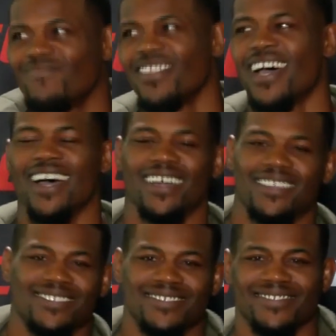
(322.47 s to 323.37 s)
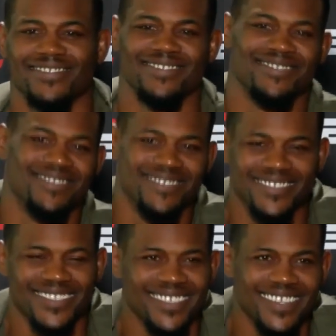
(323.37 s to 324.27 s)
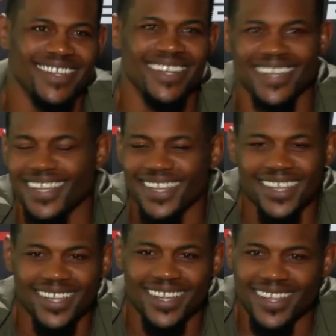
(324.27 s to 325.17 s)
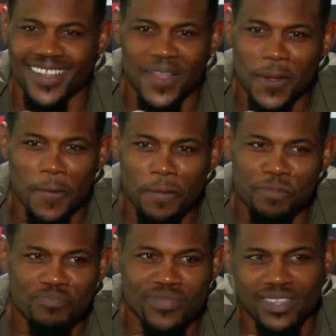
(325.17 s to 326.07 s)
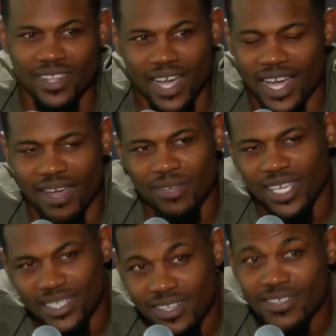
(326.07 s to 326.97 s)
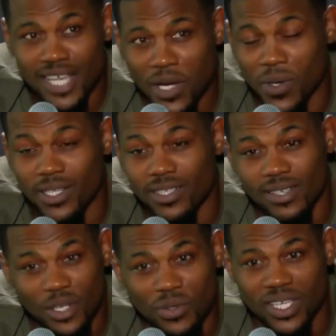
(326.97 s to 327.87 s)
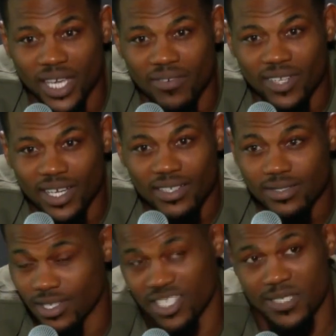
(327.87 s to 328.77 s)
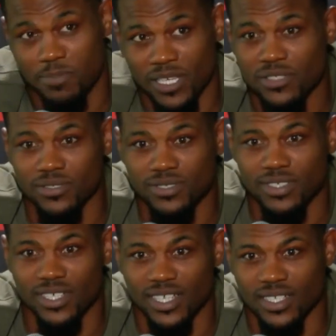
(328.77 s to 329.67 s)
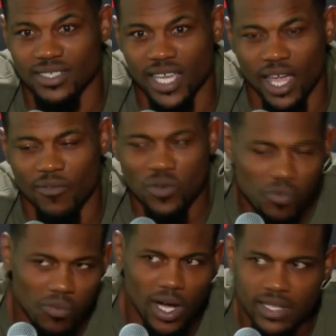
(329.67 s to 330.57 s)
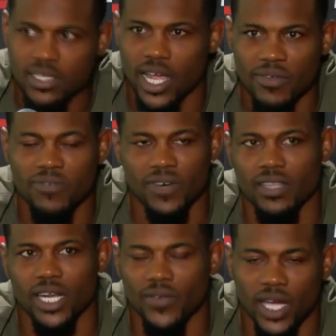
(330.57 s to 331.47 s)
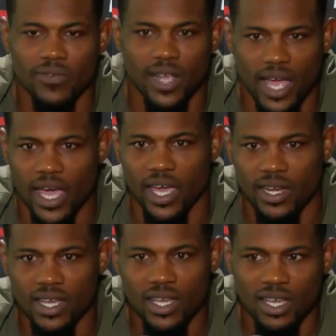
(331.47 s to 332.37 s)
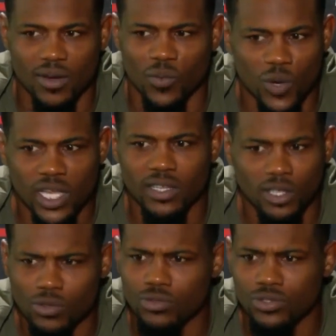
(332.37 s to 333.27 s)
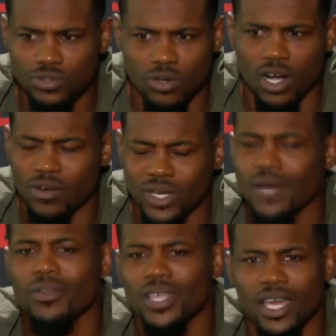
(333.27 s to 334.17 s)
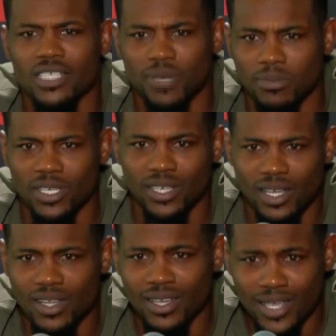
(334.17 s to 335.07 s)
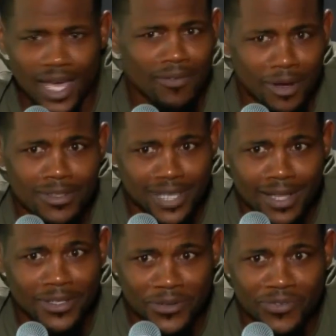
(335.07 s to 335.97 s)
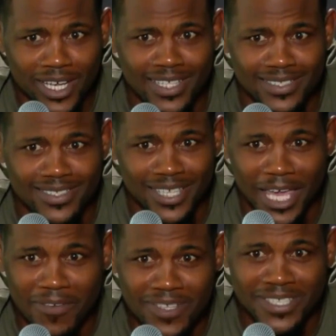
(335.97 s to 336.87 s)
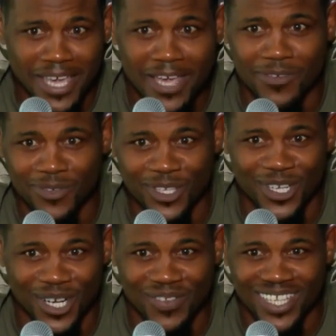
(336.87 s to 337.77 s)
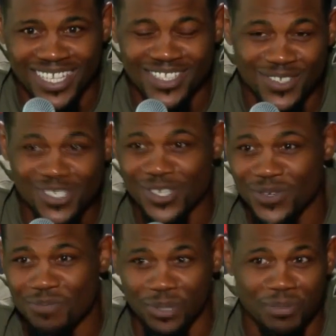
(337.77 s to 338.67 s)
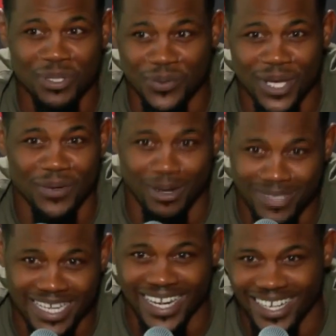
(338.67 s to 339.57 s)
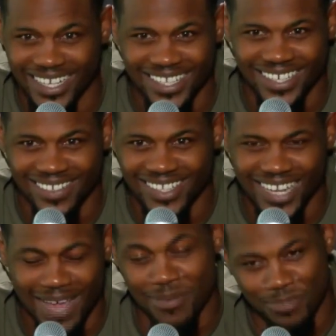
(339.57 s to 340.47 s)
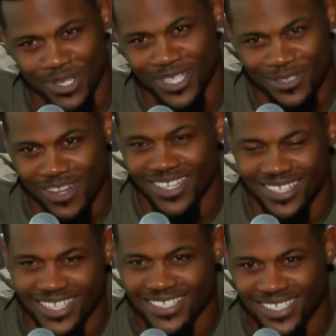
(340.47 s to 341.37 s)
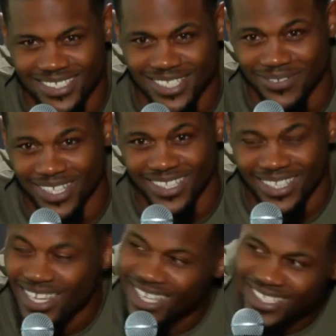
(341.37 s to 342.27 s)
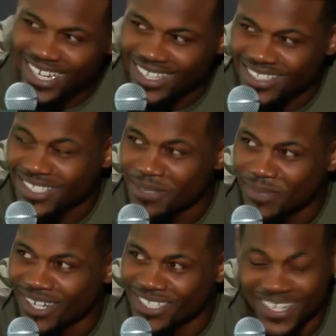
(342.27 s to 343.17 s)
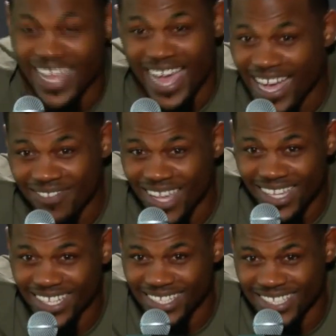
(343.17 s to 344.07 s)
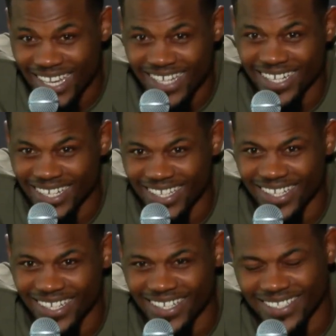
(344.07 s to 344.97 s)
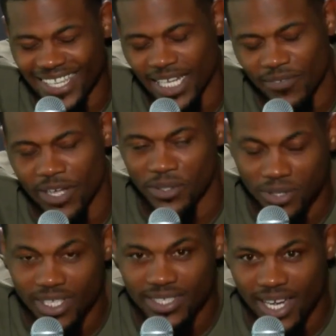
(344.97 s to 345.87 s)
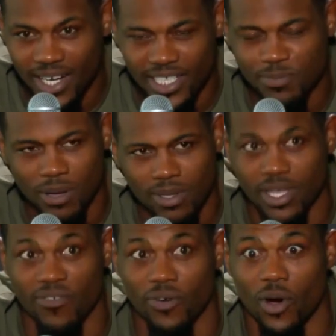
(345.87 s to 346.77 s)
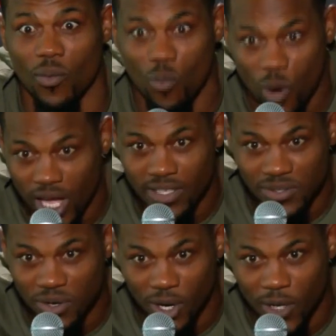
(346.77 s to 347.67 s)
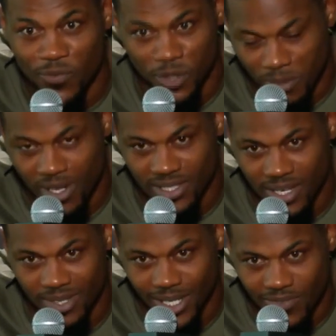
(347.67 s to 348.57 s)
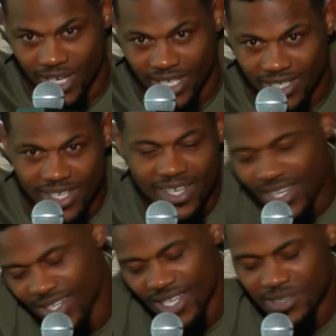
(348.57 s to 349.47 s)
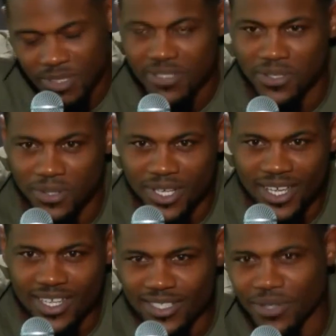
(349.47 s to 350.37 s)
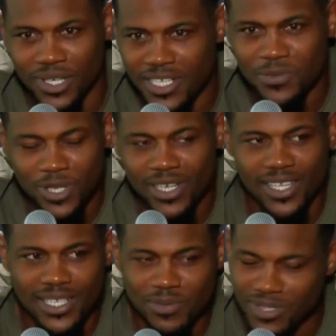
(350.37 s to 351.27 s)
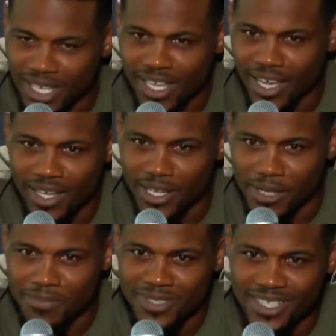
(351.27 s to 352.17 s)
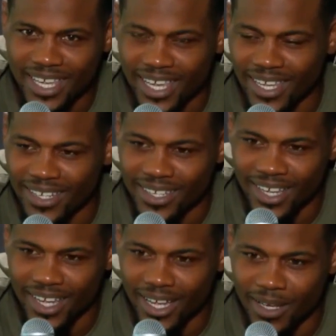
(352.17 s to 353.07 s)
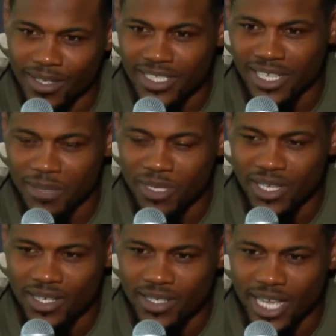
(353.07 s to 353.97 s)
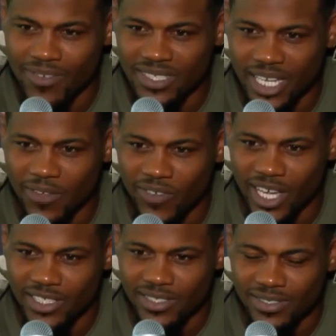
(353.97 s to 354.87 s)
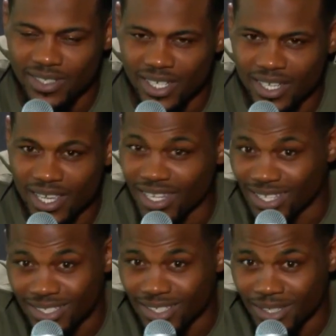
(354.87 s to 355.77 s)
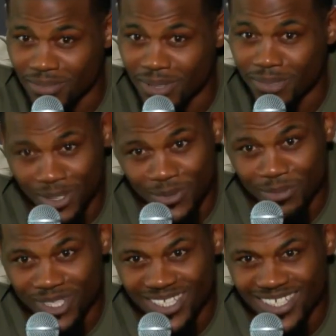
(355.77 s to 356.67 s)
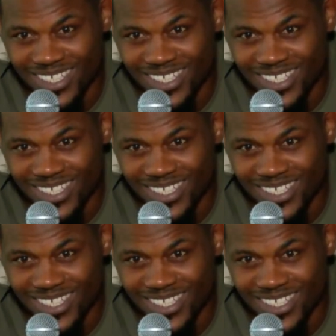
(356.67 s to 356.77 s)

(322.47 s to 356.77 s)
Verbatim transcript: you know, something special out of you. Do you feel like you got to do that, or is it just getting your hand raised? Nah, I mean, as long as I go out there and I do what Kev does, it's special. You know, it's like if you watched every fight that I've ever had, you know, win, lose, draw, whatever the case may be, Kev goes out there and fights. Kev is Kev. You know what I mean? Usually you put me away when I'm tired. You know what I mean? I've been putting in strength and conditioning and stuff lately. Shout out to CD Power Train. I'm not going to get tired. You know, and it's like, and if I do get tired, it's probably because I fought way too hard for the amount of time that I was fighting. And that's me too. So it is what it is. We'll take it how it comes. And doesn't need to be devastating fashion. Doesn't need to be, but it will be.